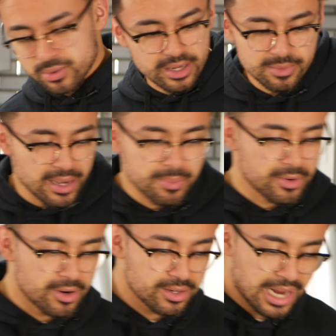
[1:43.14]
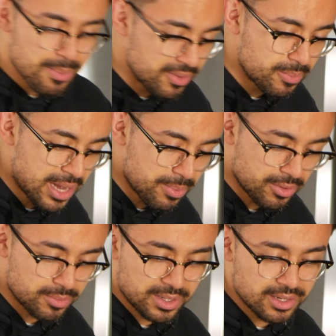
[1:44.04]
gets pepper on top of the
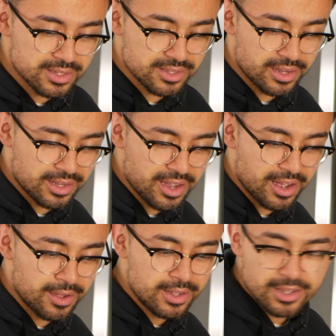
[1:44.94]
pepper because like, yeah,